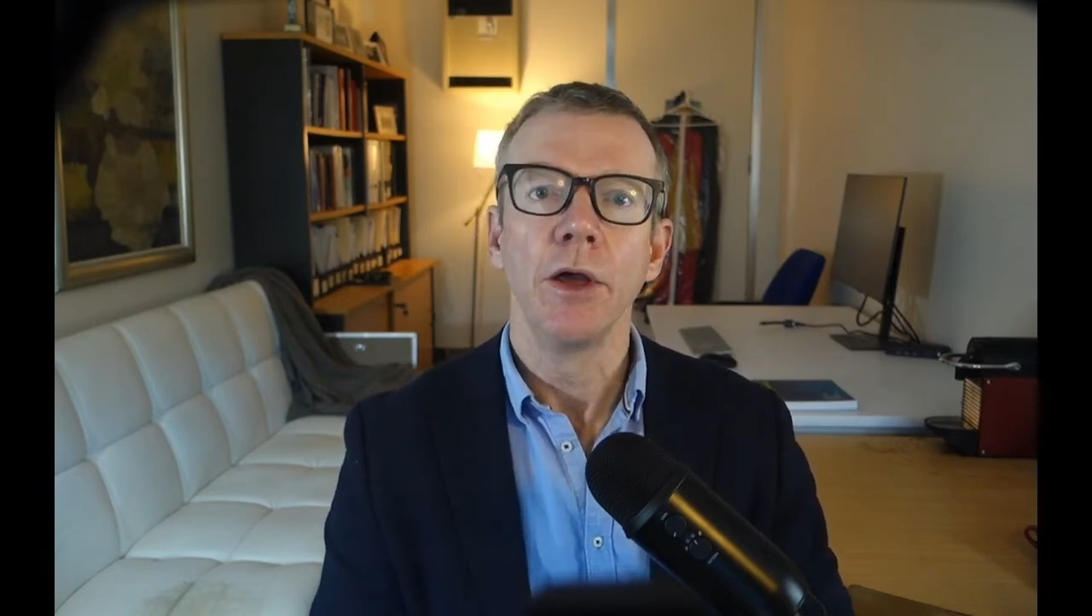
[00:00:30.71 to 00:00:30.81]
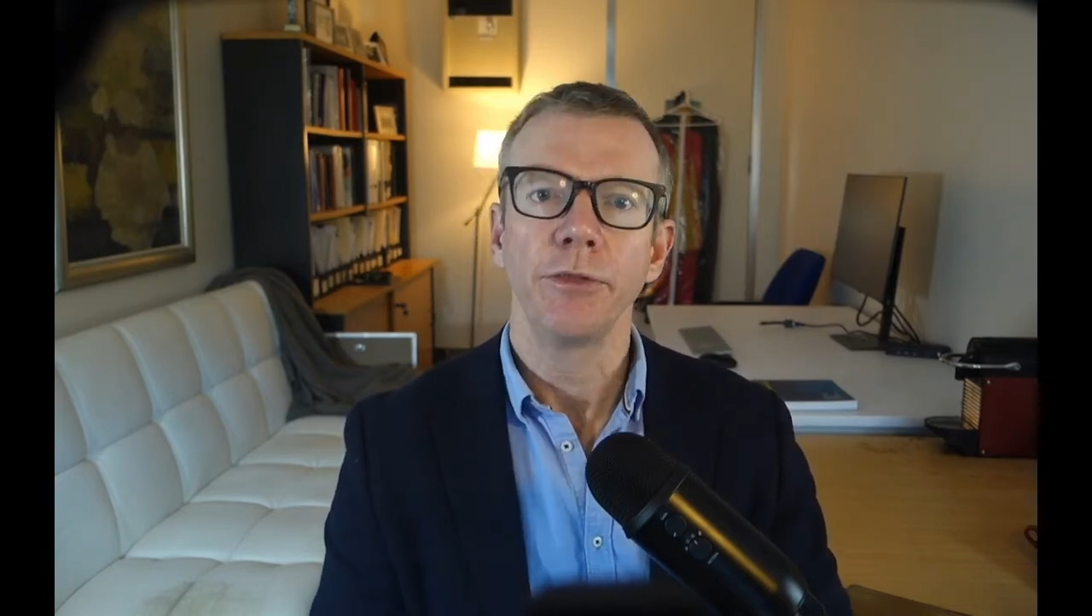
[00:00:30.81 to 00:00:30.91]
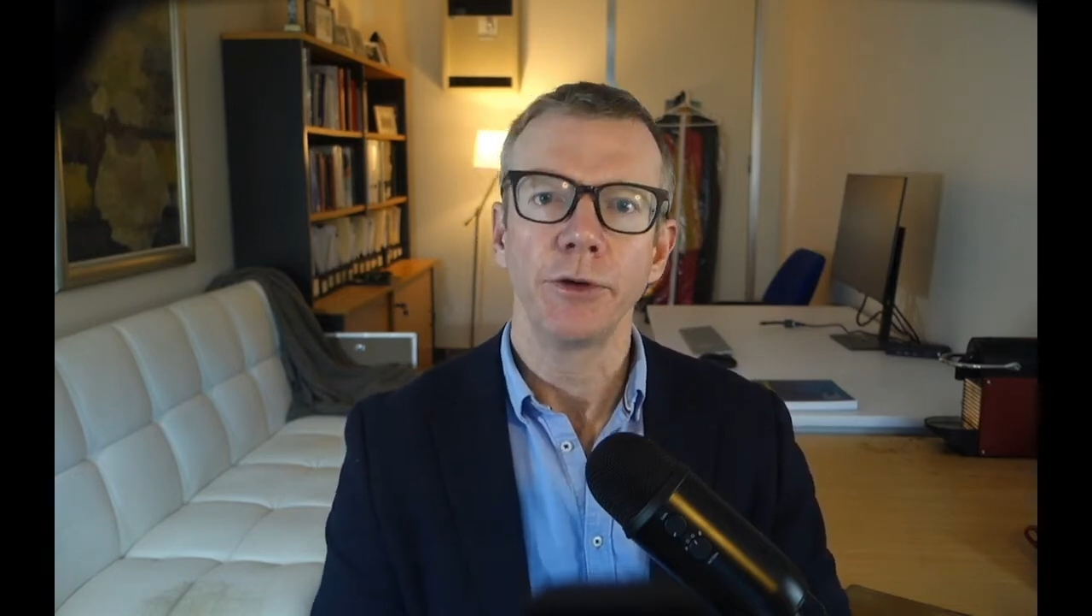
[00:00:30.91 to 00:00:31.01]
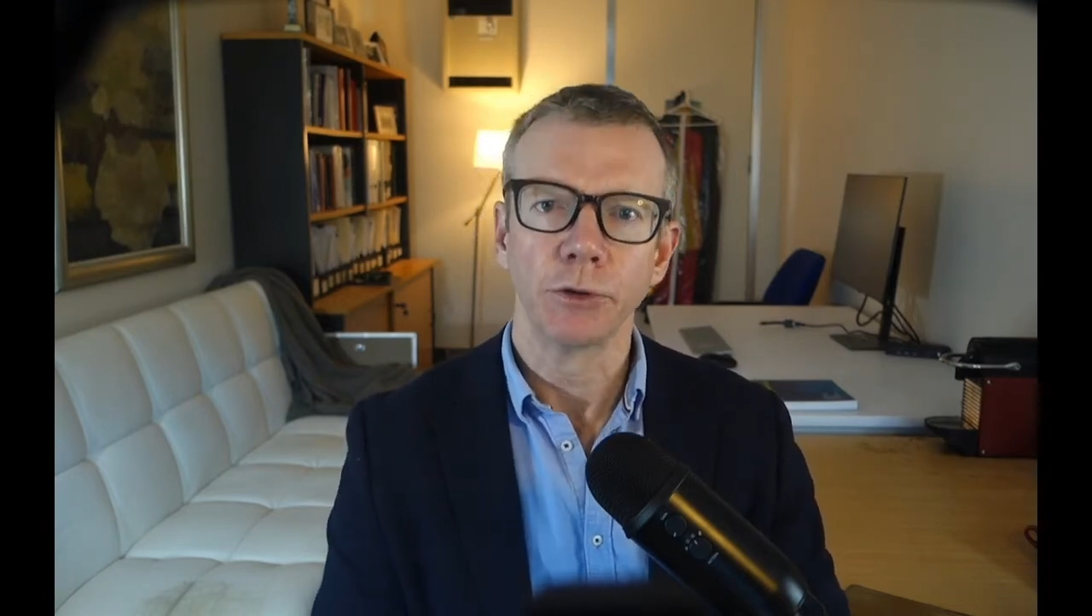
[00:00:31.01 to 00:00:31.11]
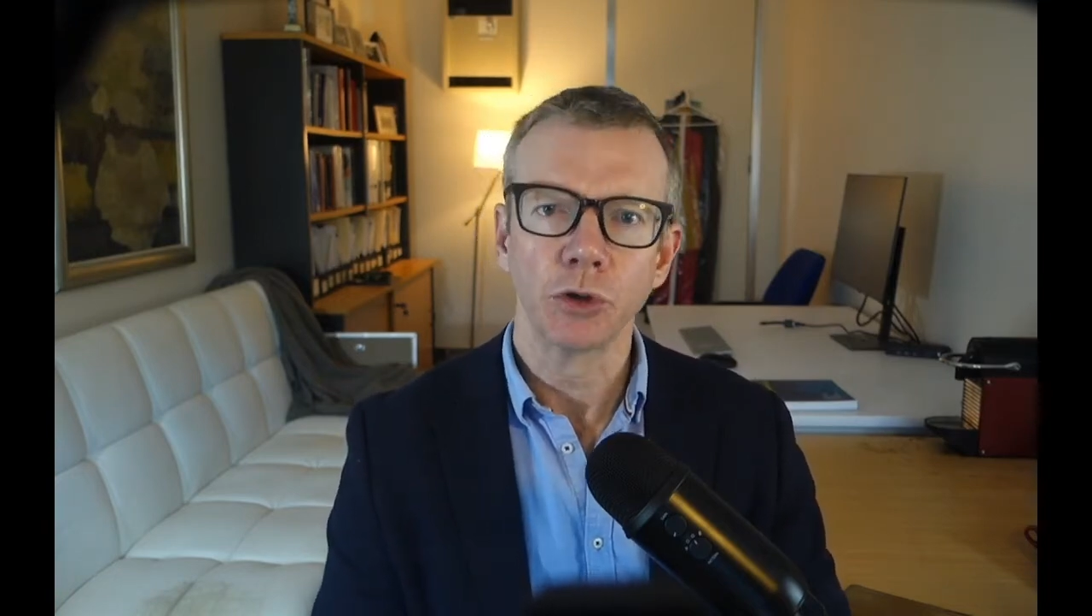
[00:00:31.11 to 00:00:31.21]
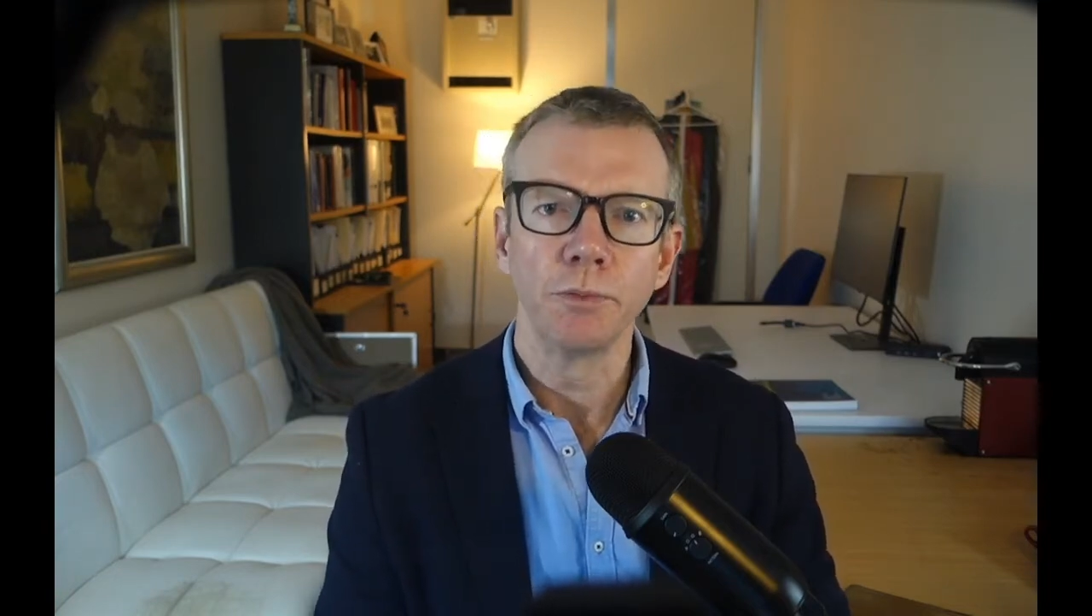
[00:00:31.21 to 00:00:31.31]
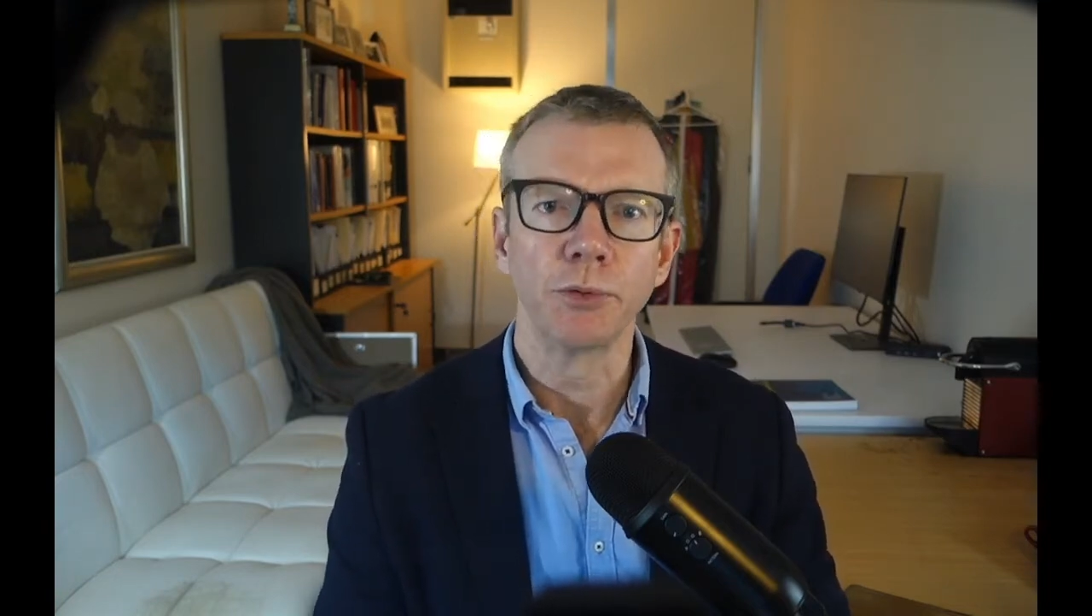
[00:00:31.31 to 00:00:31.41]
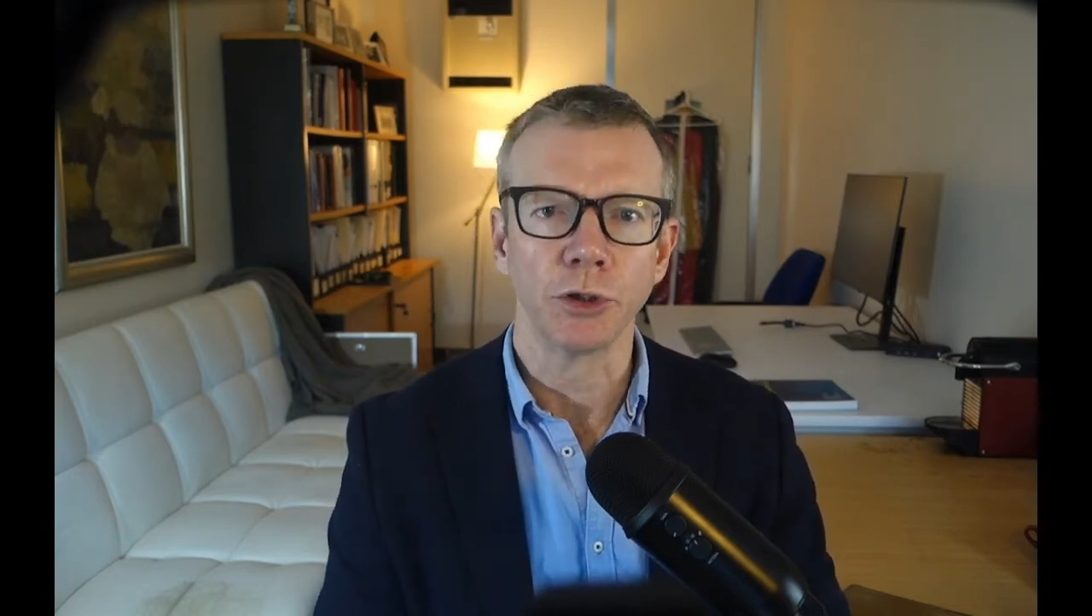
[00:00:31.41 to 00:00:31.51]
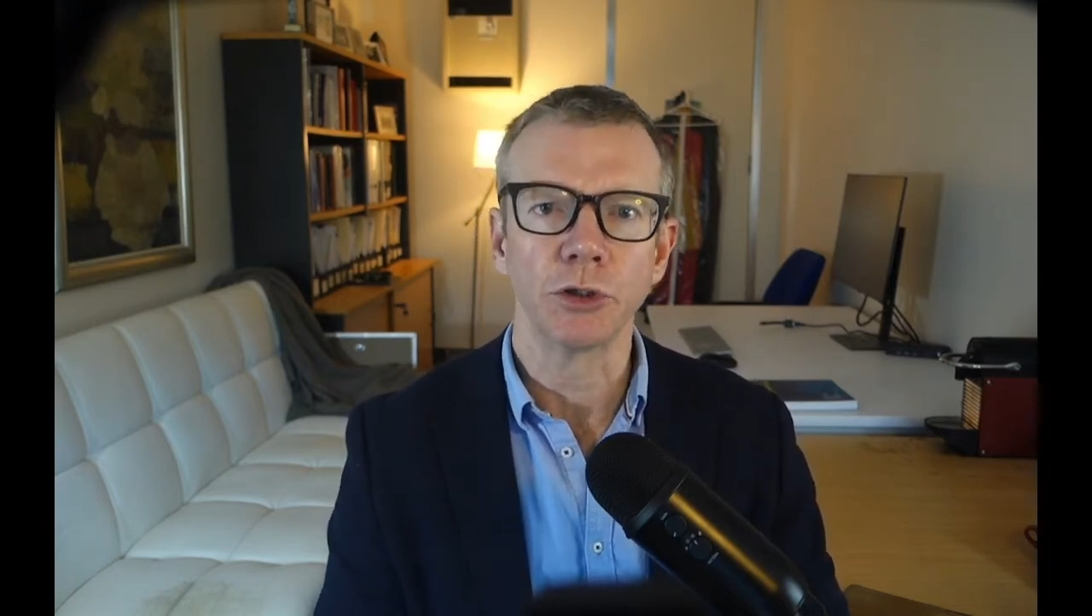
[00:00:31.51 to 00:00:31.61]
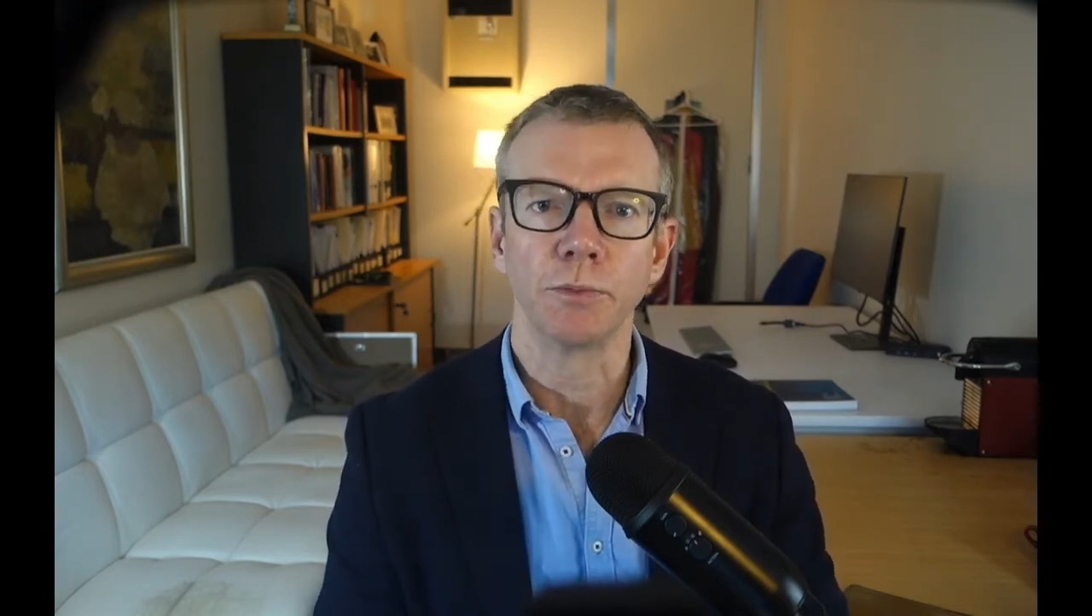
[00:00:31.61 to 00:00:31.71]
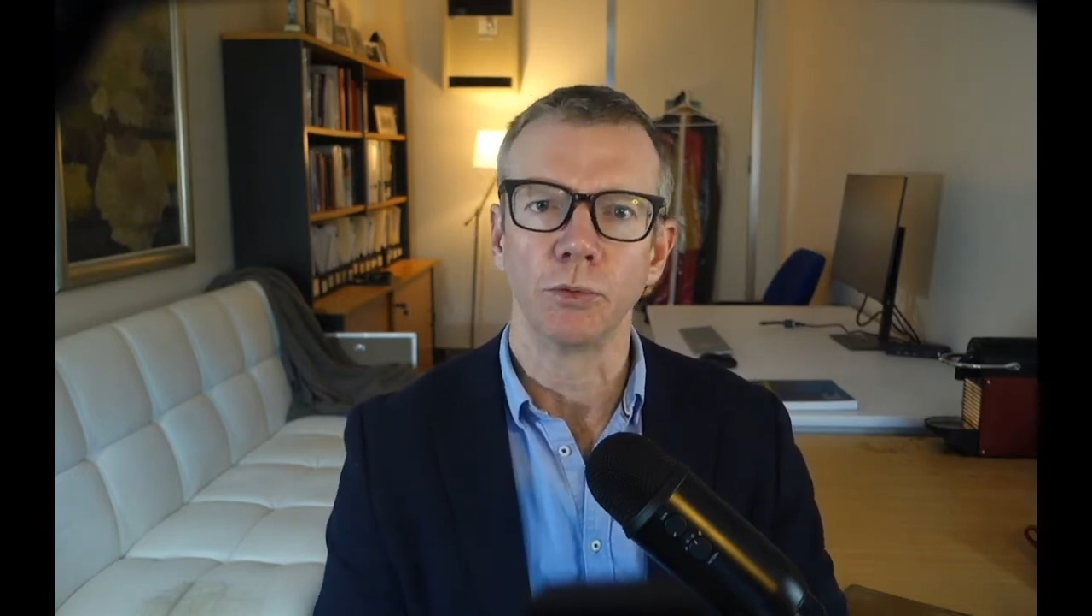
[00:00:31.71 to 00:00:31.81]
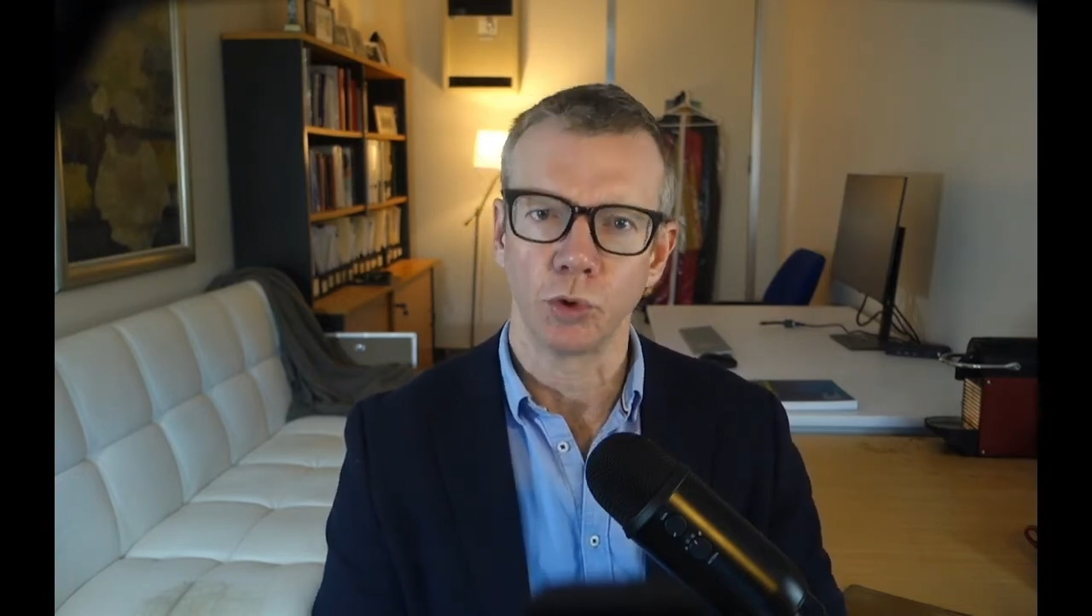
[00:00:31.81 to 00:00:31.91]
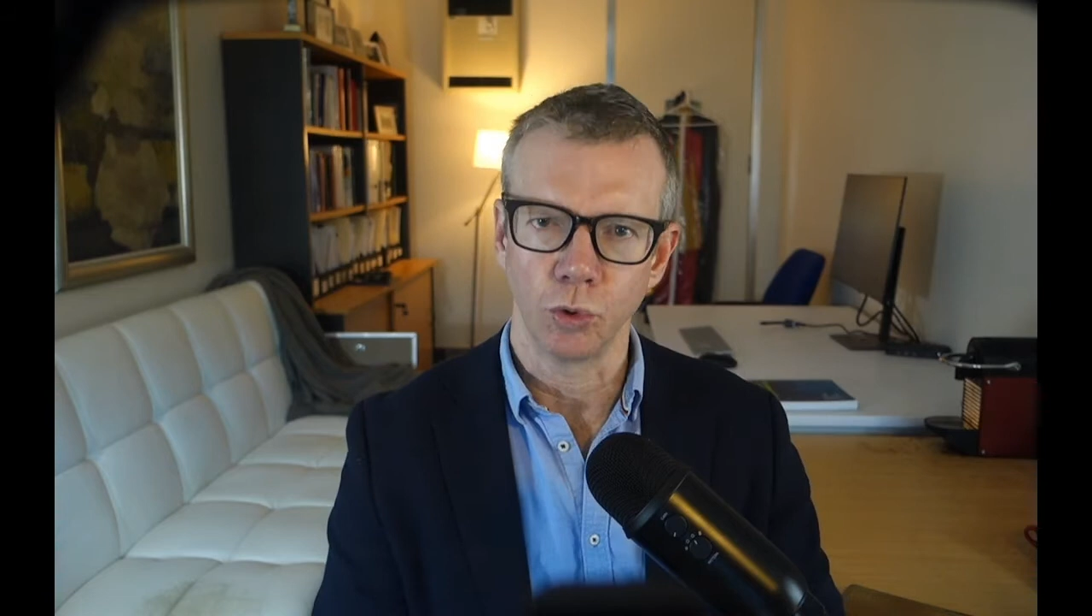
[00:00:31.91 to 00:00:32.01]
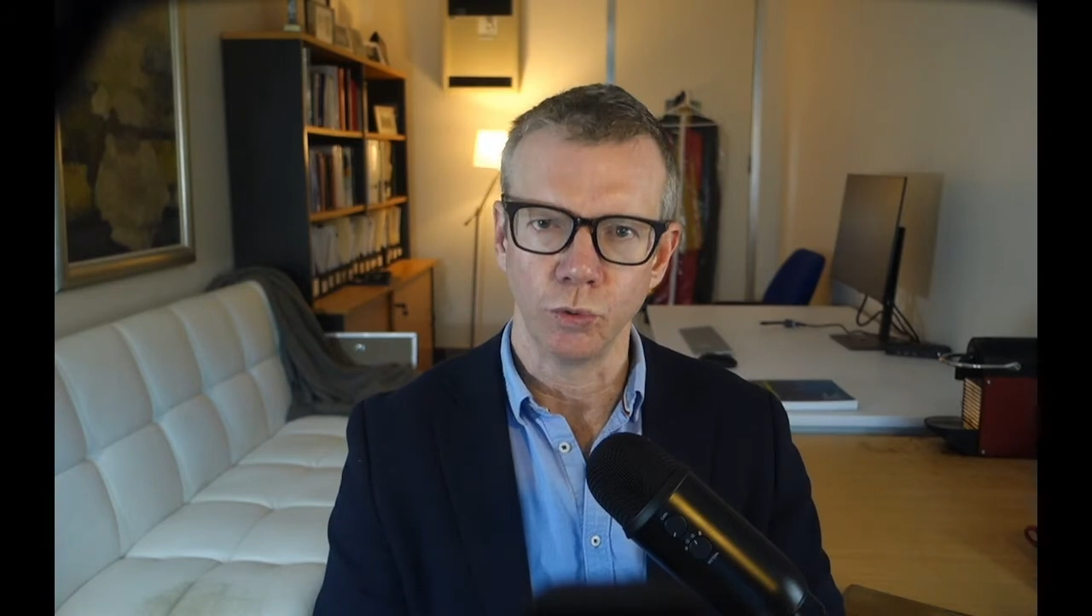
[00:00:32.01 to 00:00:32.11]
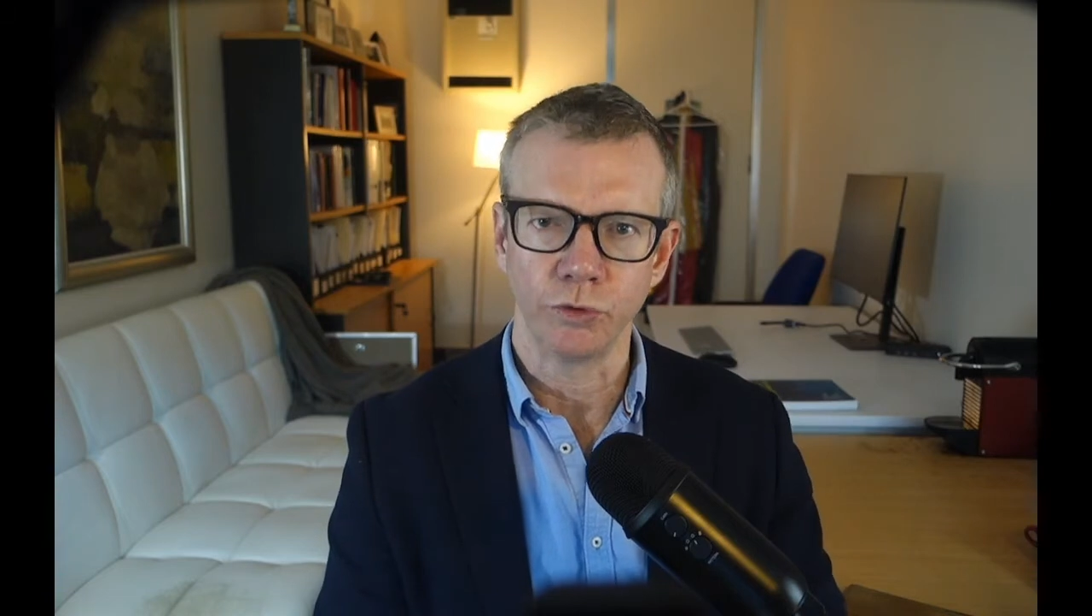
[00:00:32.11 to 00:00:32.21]
There are two principal
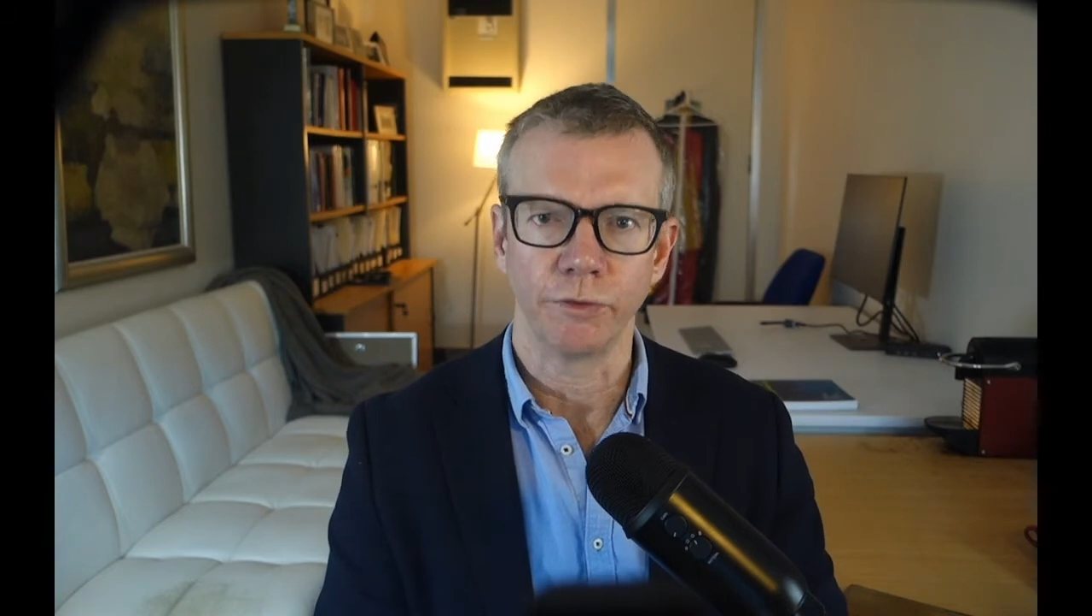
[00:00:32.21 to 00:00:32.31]
tools of